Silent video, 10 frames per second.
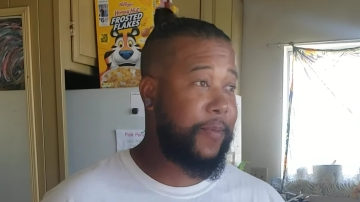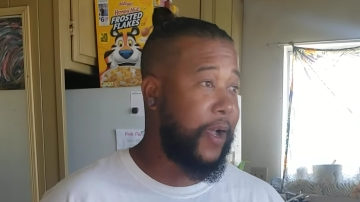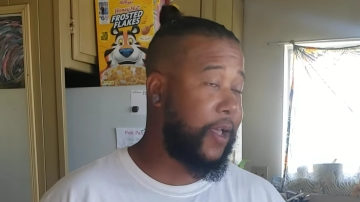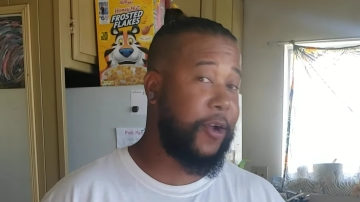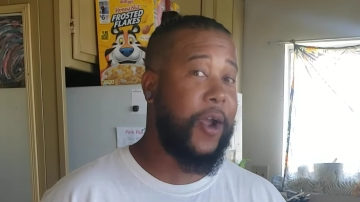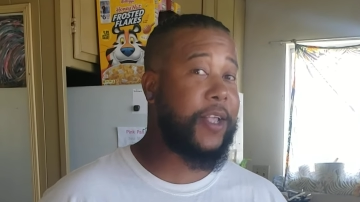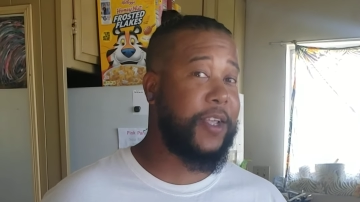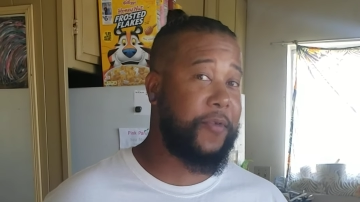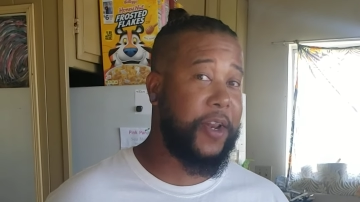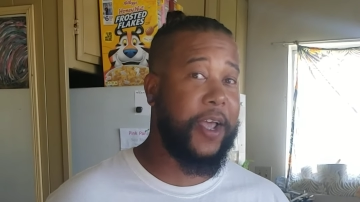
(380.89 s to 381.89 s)
I cut grass
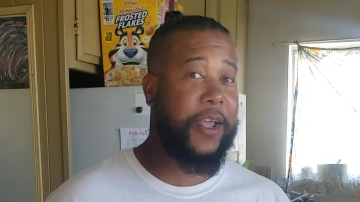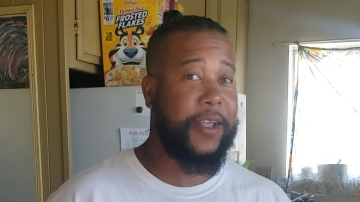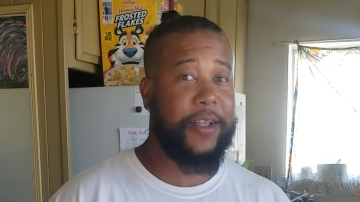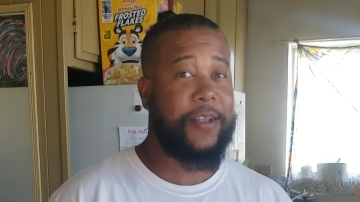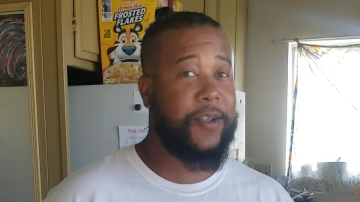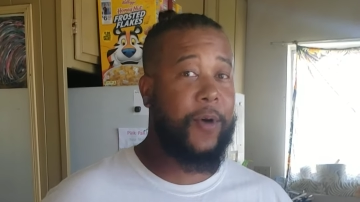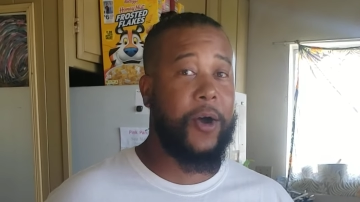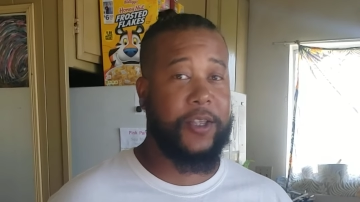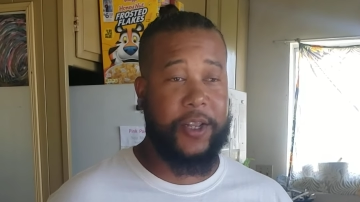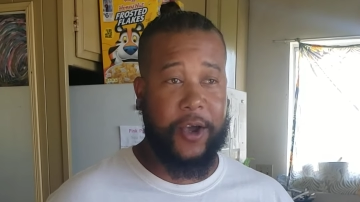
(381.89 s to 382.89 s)
every day, so I'm
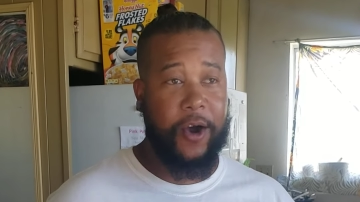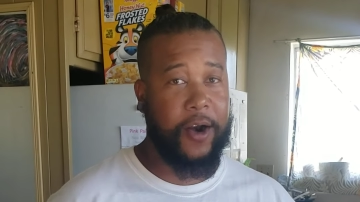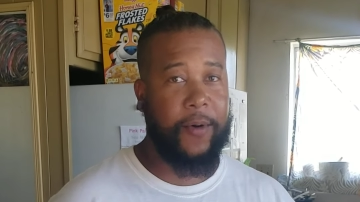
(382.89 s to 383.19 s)
always in the yard.